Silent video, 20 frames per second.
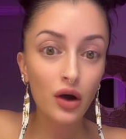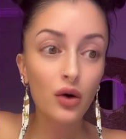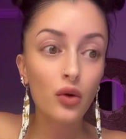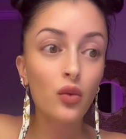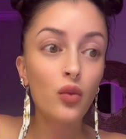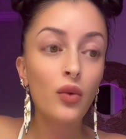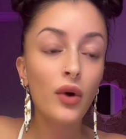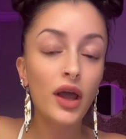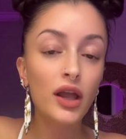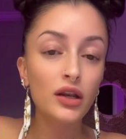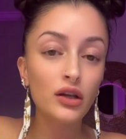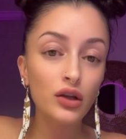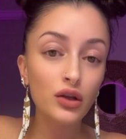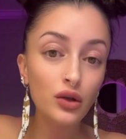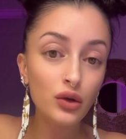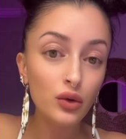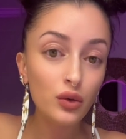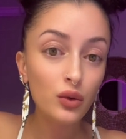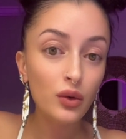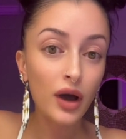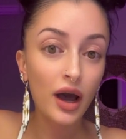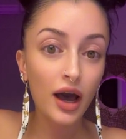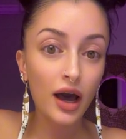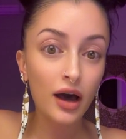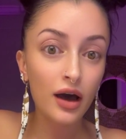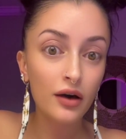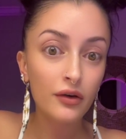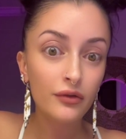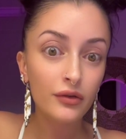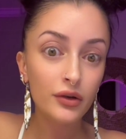When you
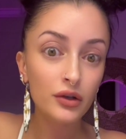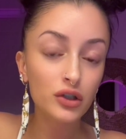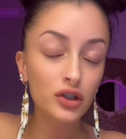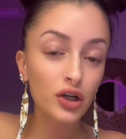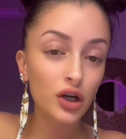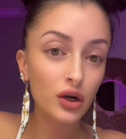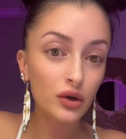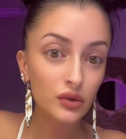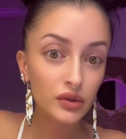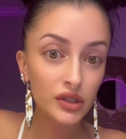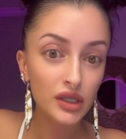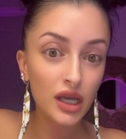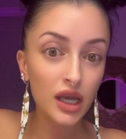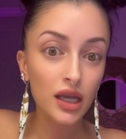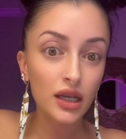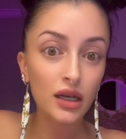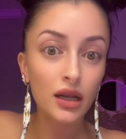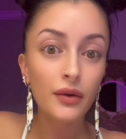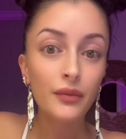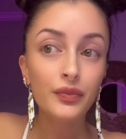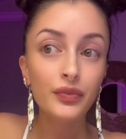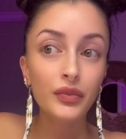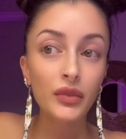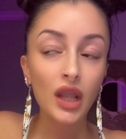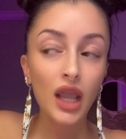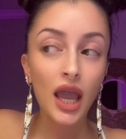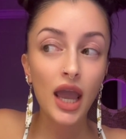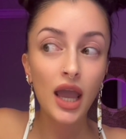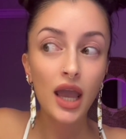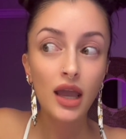have chosen
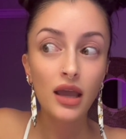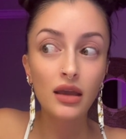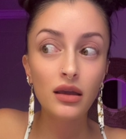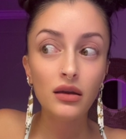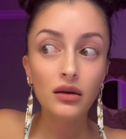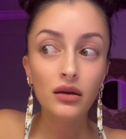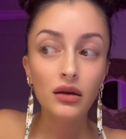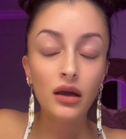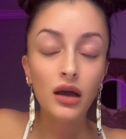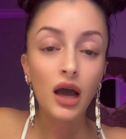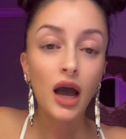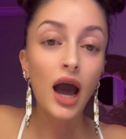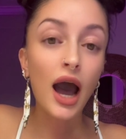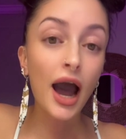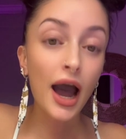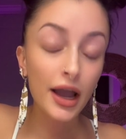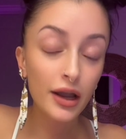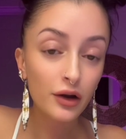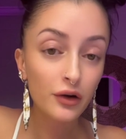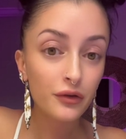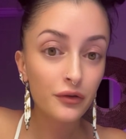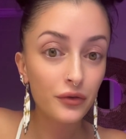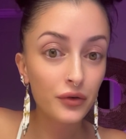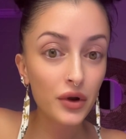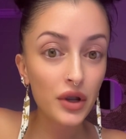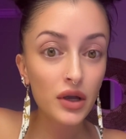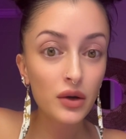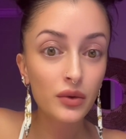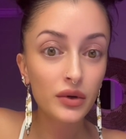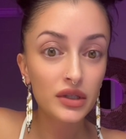a higher
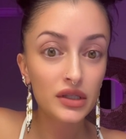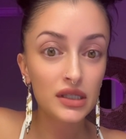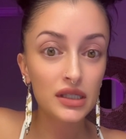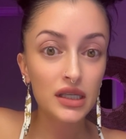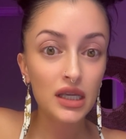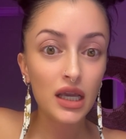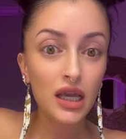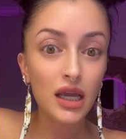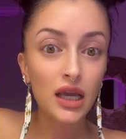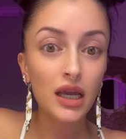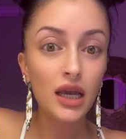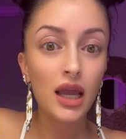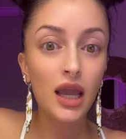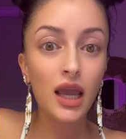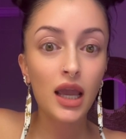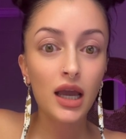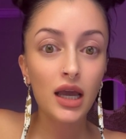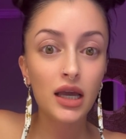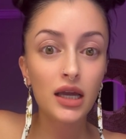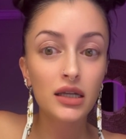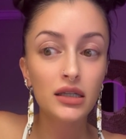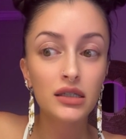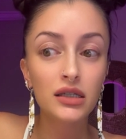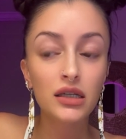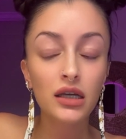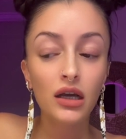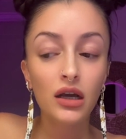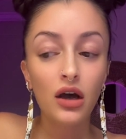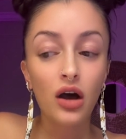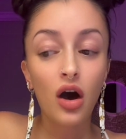frequency and
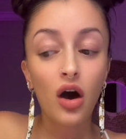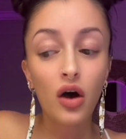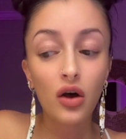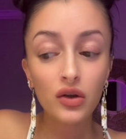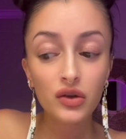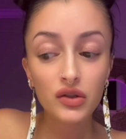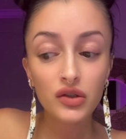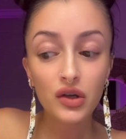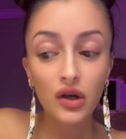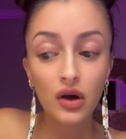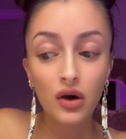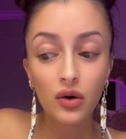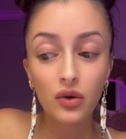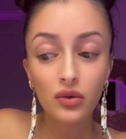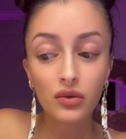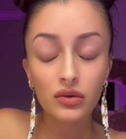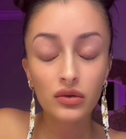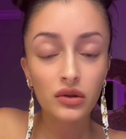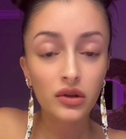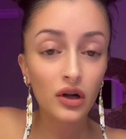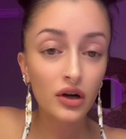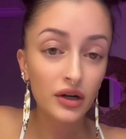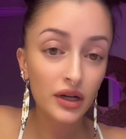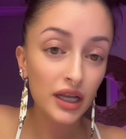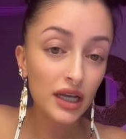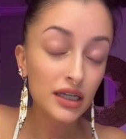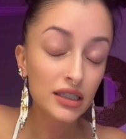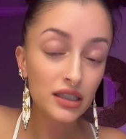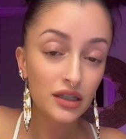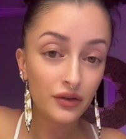also learning
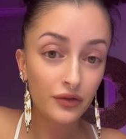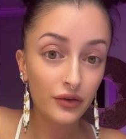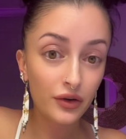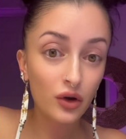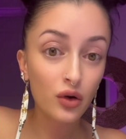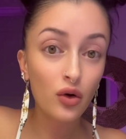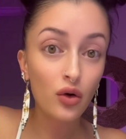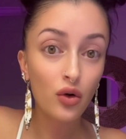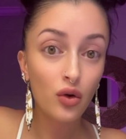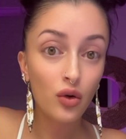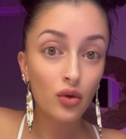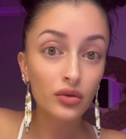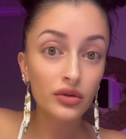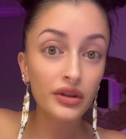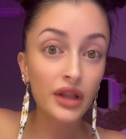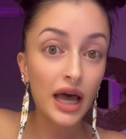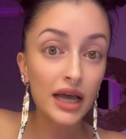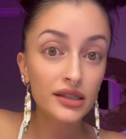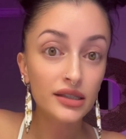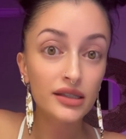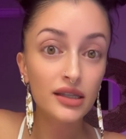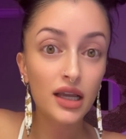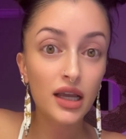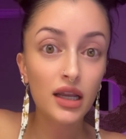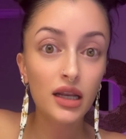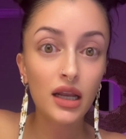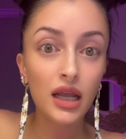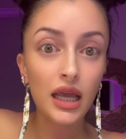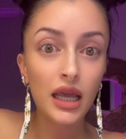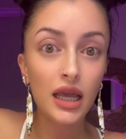a difficult
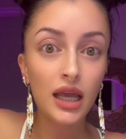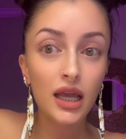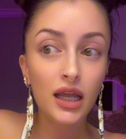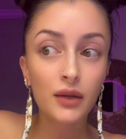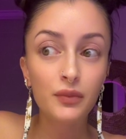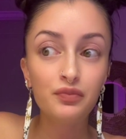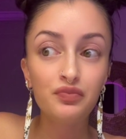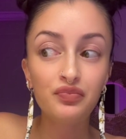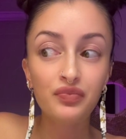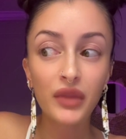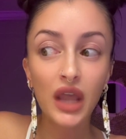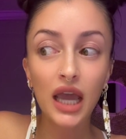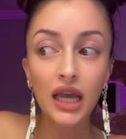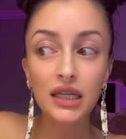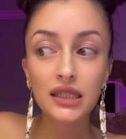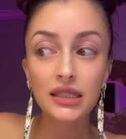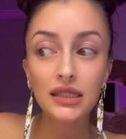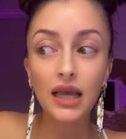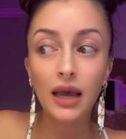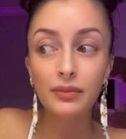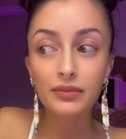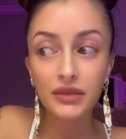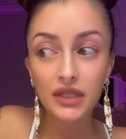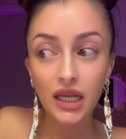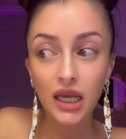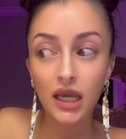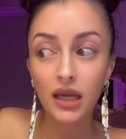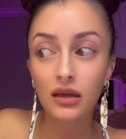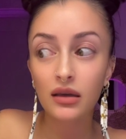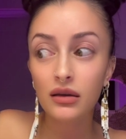lesson in
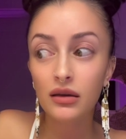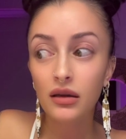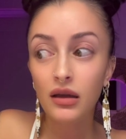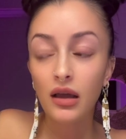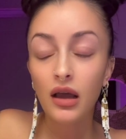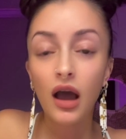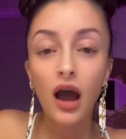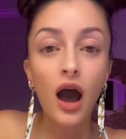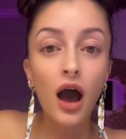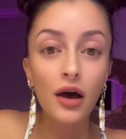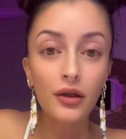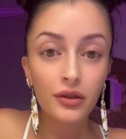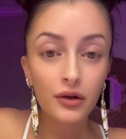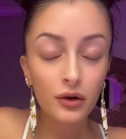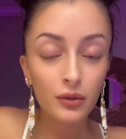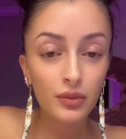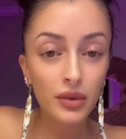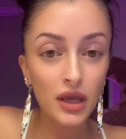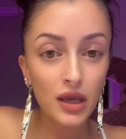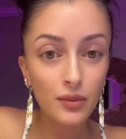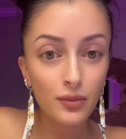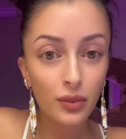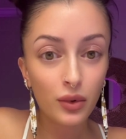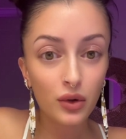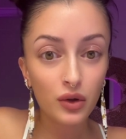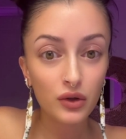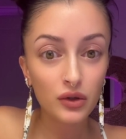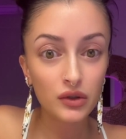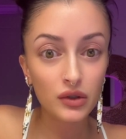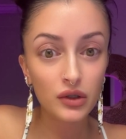accepting other
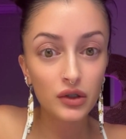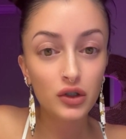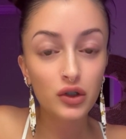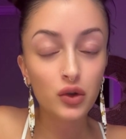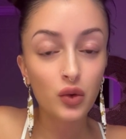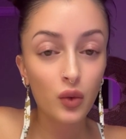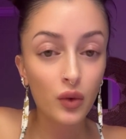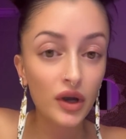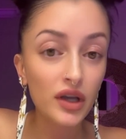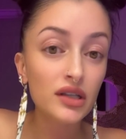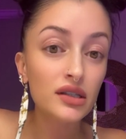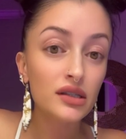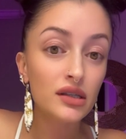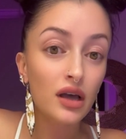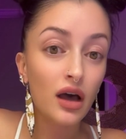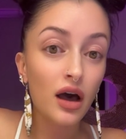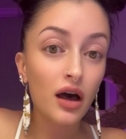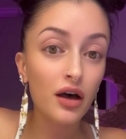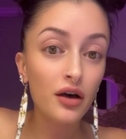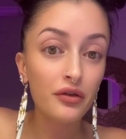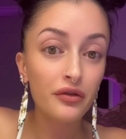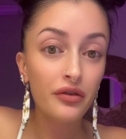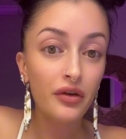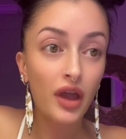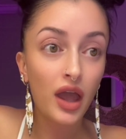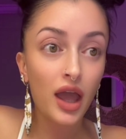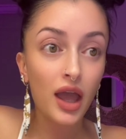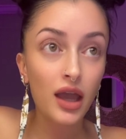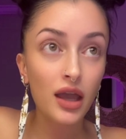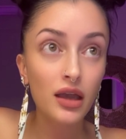people's choice of
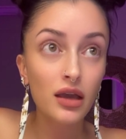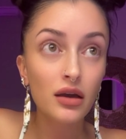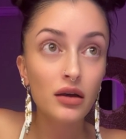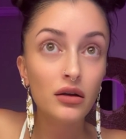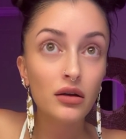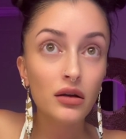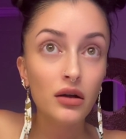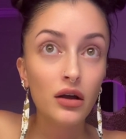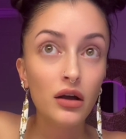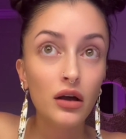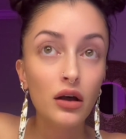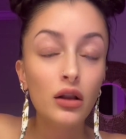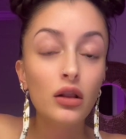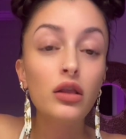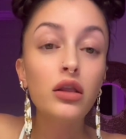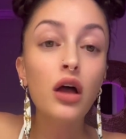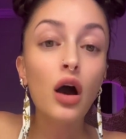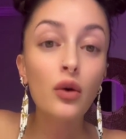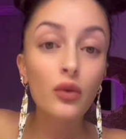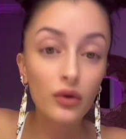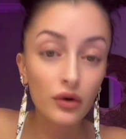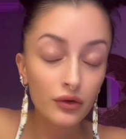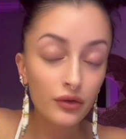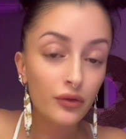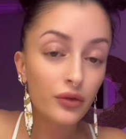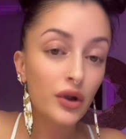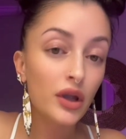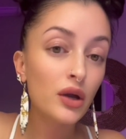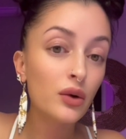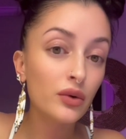a lower
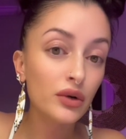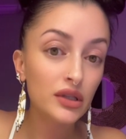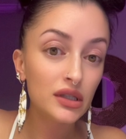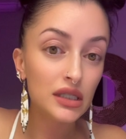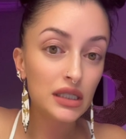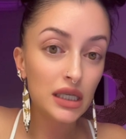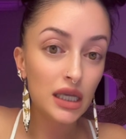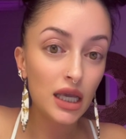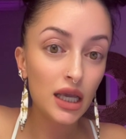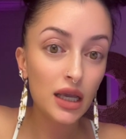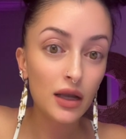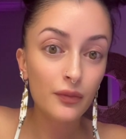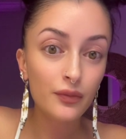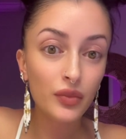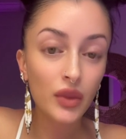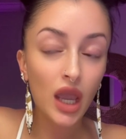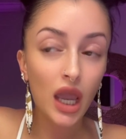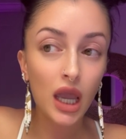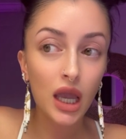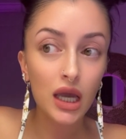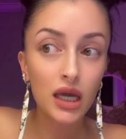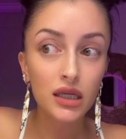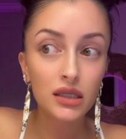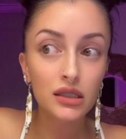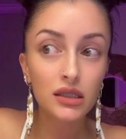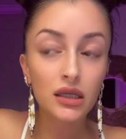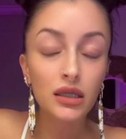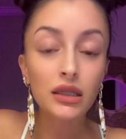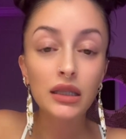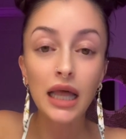frequency
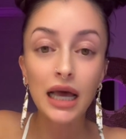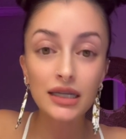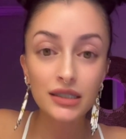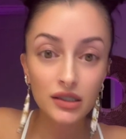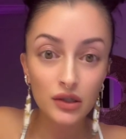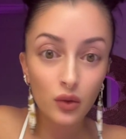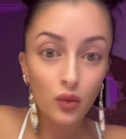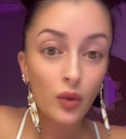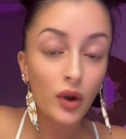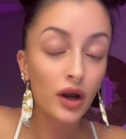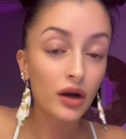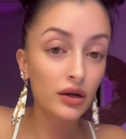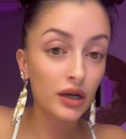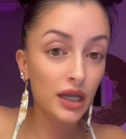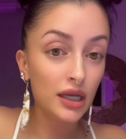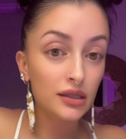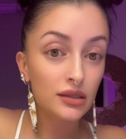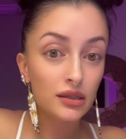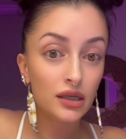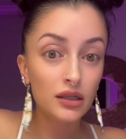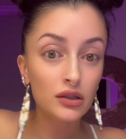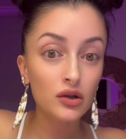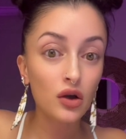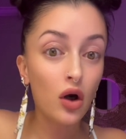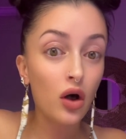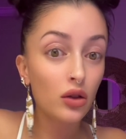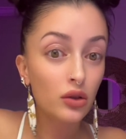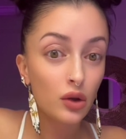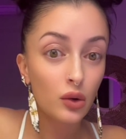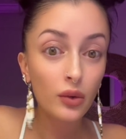and less awareness. It's
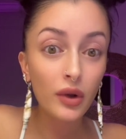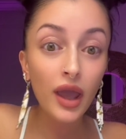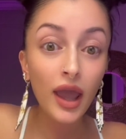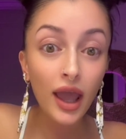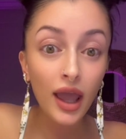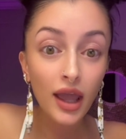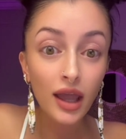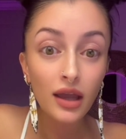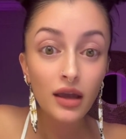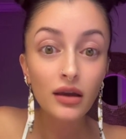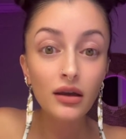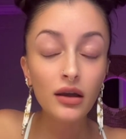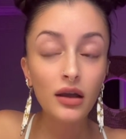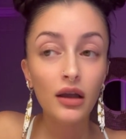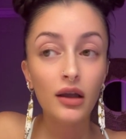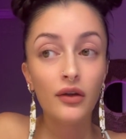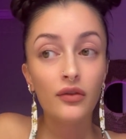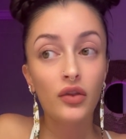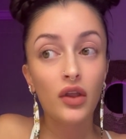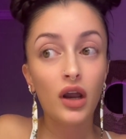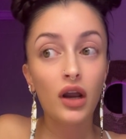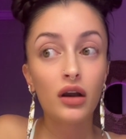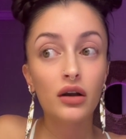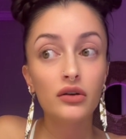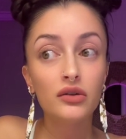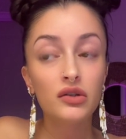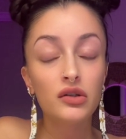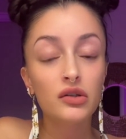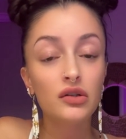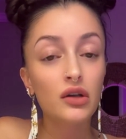all okay.
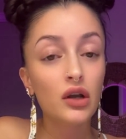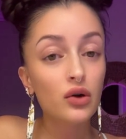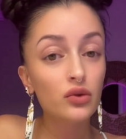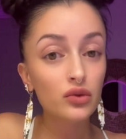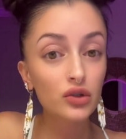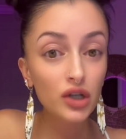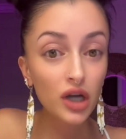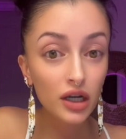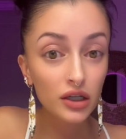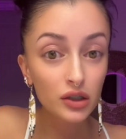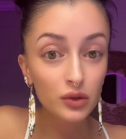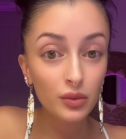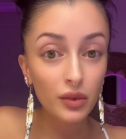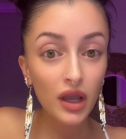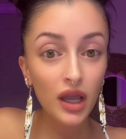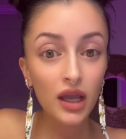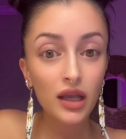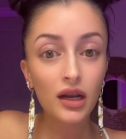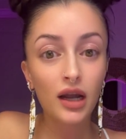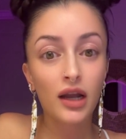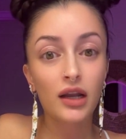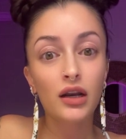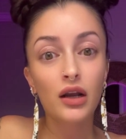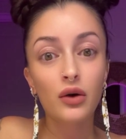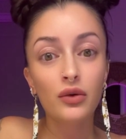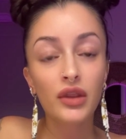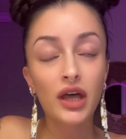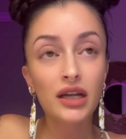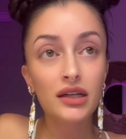There's no judgment. I know that